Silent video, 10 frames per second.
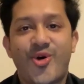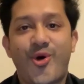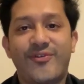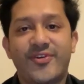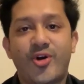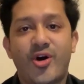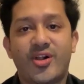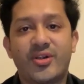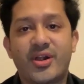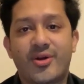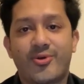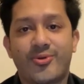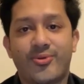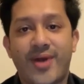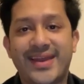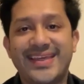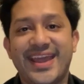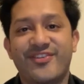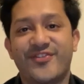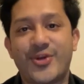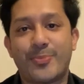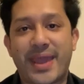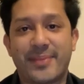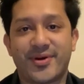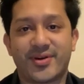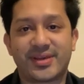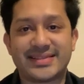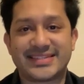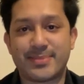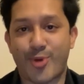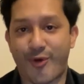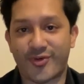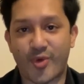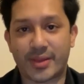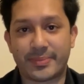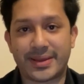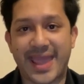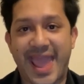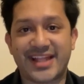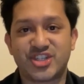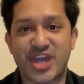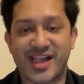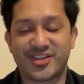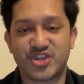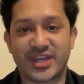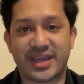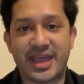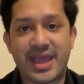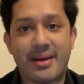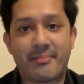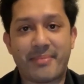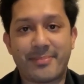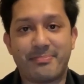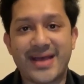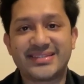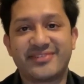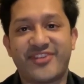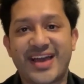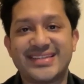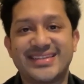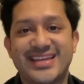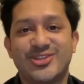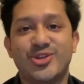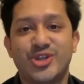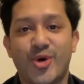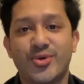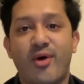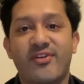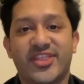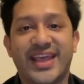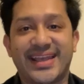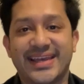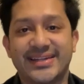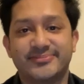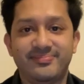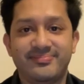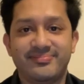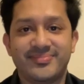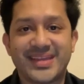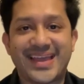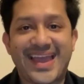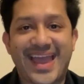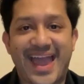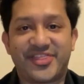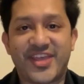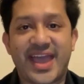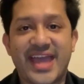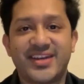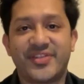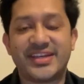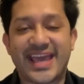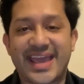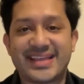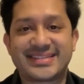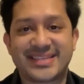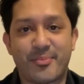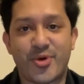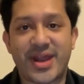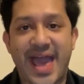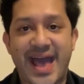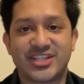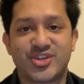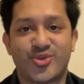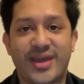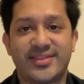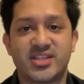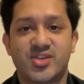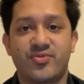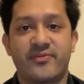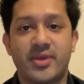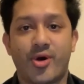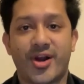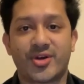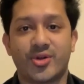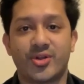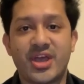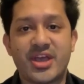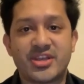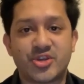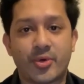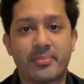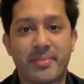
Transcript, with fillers: Overall, writing a review paper can seem overwhelming and challenging. My best advice is to don't overthink it. At the end of the day, someone has to write this review article, so it